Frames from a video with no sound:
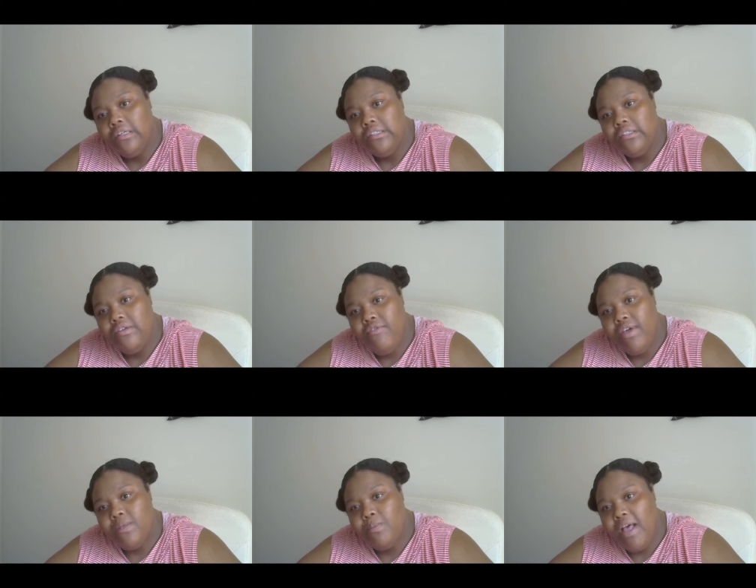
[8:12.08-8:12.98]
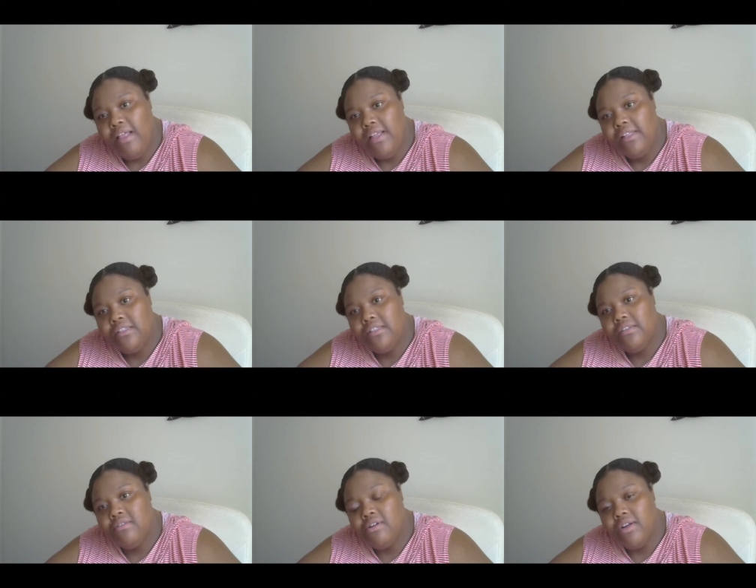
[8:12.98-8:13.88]
Too Faced palettes
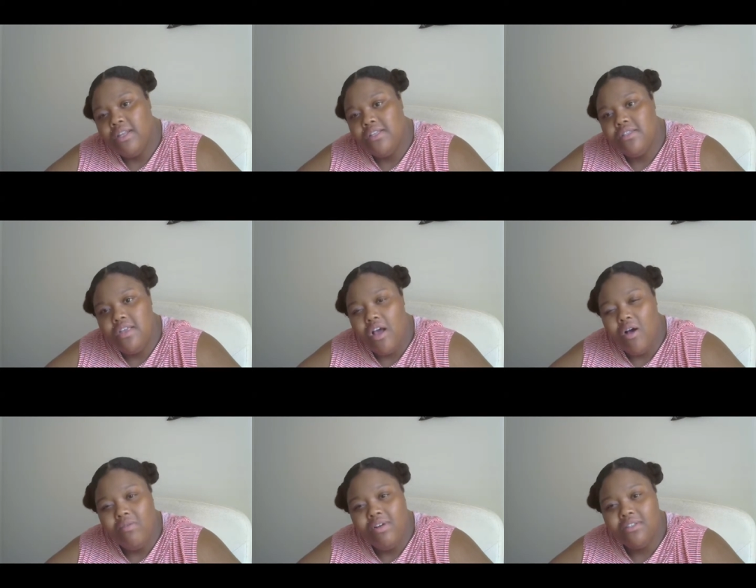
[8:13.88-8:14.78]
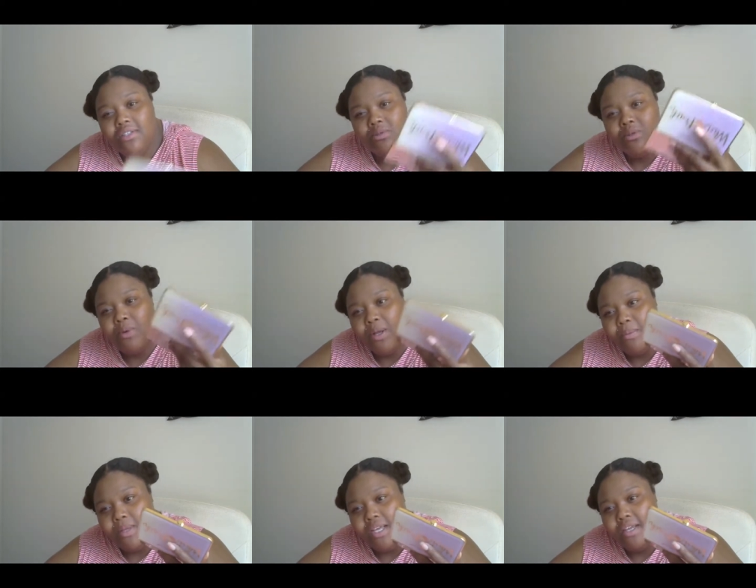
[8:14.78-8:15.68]
or at least the old ones this one's
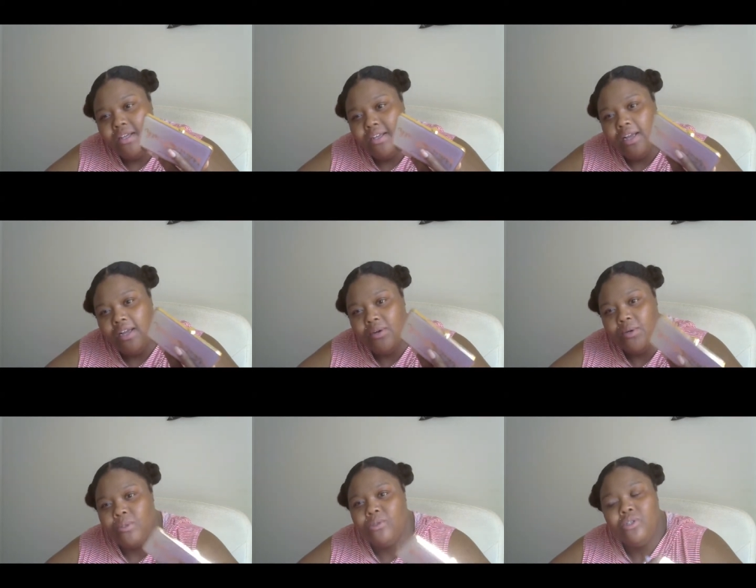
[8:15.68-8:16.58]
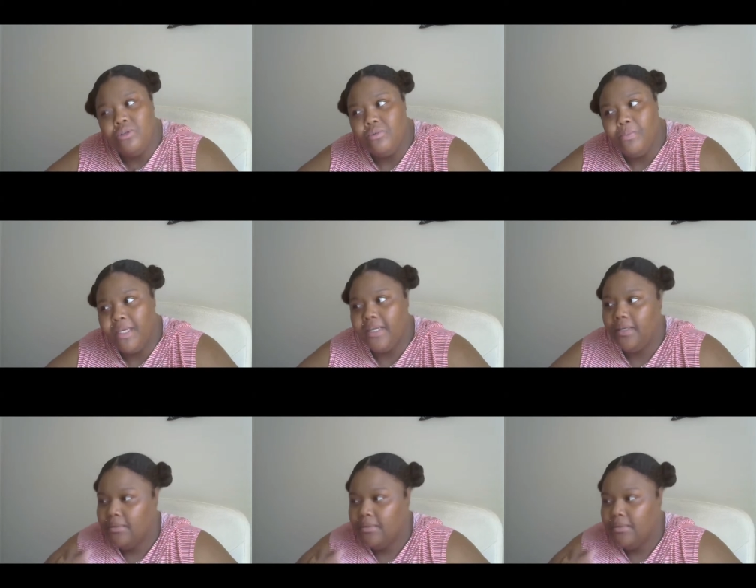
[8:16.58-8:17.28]
probably kind of old too but